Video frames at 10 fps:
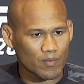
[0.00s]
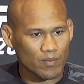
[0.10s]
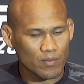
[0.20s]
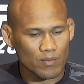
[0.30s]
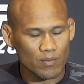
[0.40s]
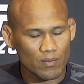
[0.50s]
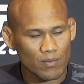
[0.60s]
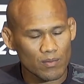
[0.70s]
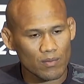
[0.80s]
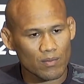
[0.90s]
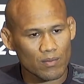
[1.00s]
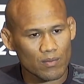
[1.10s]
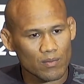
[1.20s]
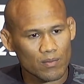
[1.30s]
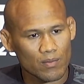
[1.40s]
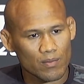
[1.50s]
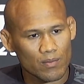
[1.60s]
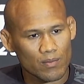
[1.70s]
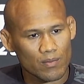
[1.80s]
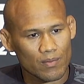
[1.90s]

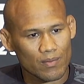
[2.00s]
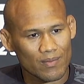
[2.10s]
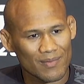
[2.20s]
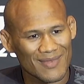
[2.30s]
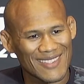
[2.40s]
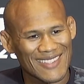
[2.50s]
(no one is talking)